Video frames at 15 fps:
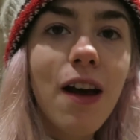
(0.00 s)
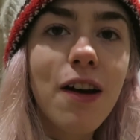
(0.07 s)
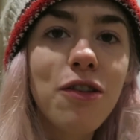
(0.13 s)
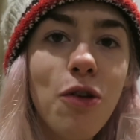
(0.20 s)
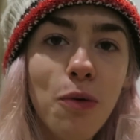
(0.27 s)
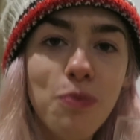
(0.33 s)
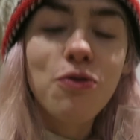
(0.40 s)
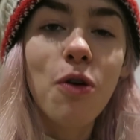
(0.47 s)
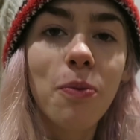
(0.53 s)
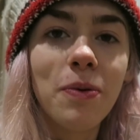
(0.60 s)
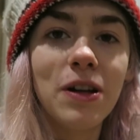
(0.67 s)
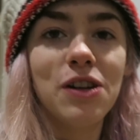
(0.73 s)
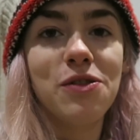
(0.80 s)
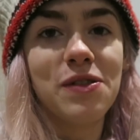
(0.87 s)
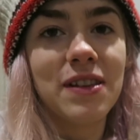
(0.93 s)
a not
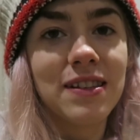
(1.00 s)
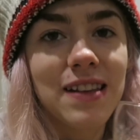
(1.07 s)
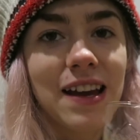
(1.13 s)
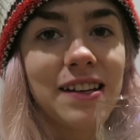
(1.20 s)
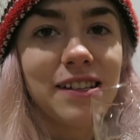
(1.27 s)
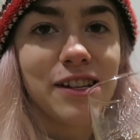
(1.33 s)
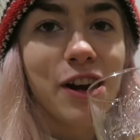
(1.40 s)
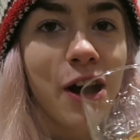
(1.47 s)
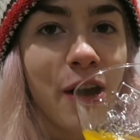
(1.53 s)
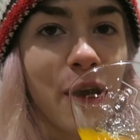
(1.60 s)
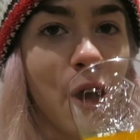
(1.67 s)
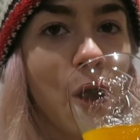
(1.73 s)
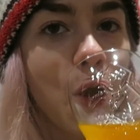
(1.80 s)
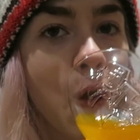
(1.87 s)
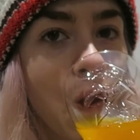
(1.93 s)
proper Lucozade, you
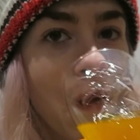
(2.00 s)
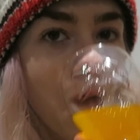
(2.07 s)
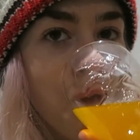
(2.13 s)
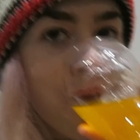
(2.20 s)
know?